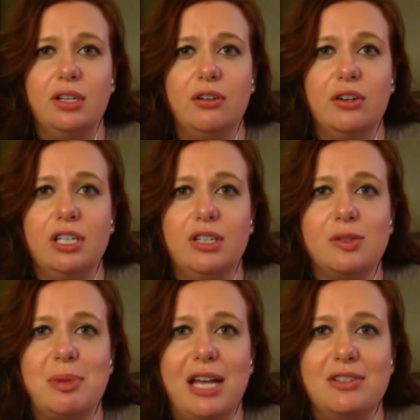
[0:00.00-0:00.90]
you know, earning
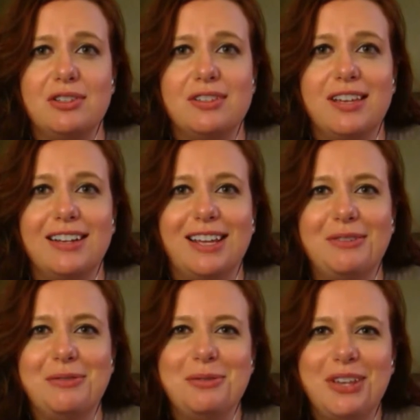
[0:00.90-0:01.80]
those badges is kind of
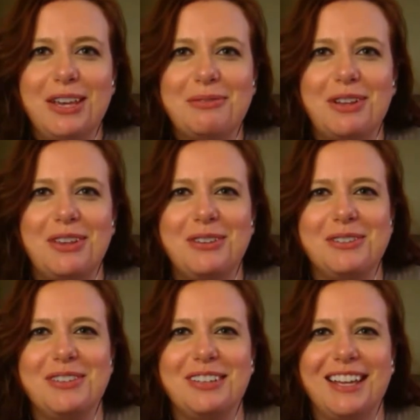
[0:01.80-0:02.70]
like, oh, you get one of those
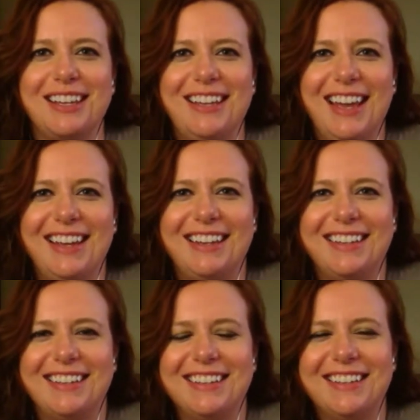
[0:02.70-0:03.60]
and you're like, yay,
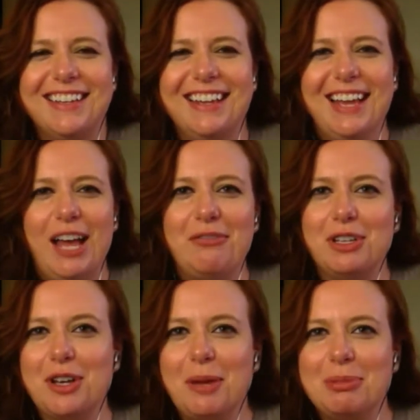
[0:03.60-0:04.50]
I
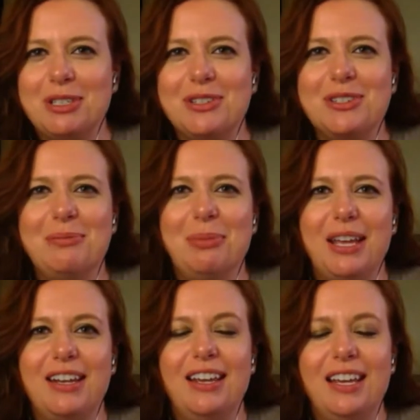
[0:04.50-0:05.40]
feel accomplished.
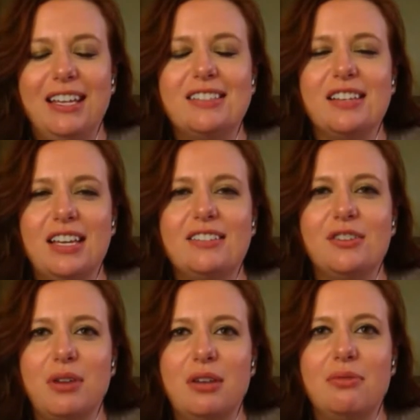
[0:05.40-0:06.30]
But it's a it's
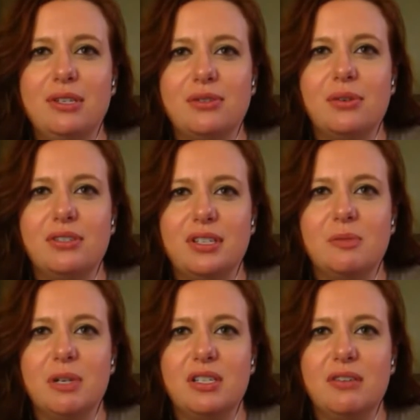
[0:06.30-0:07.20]
a great resource and
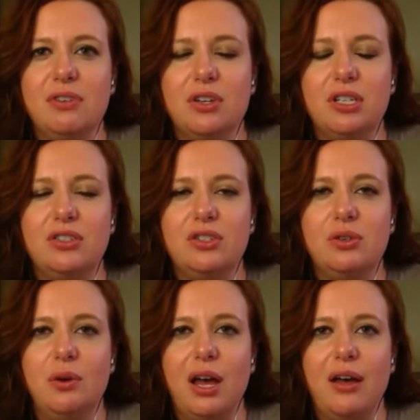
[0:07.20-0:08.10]
especially if you're going to
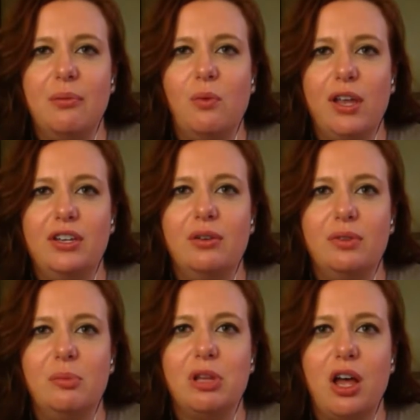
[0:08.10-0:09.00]
do um,
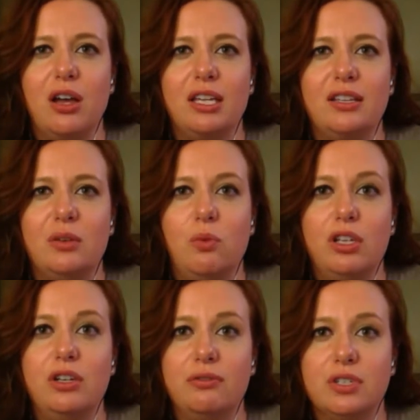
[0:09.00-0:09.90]
OneNote, the blog, and then
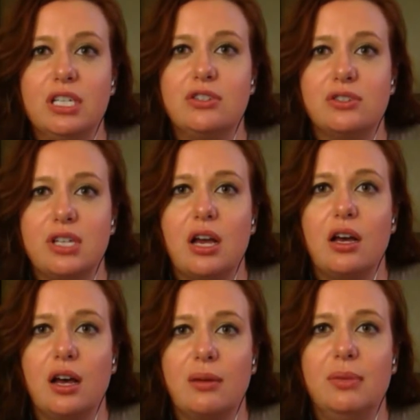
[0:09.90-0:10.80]
OneNote for
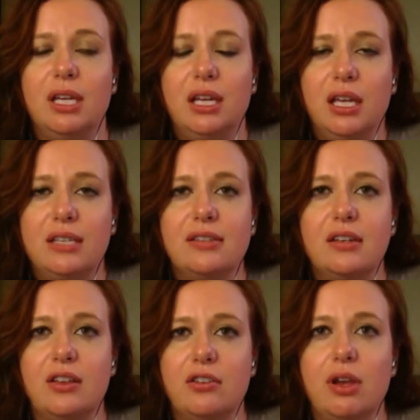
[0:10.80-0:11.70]
Teachers.com is
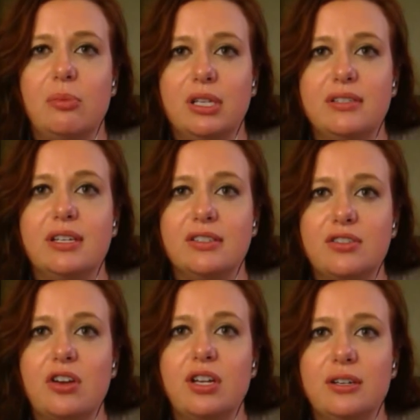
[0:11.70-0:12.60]
another great place to get
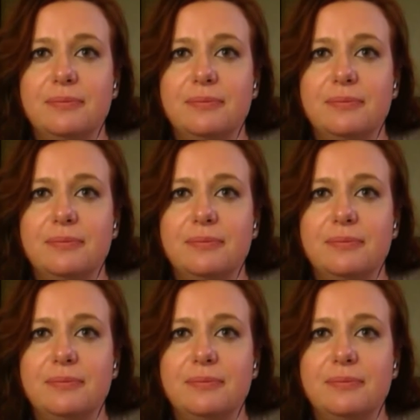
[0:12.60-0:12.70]
started.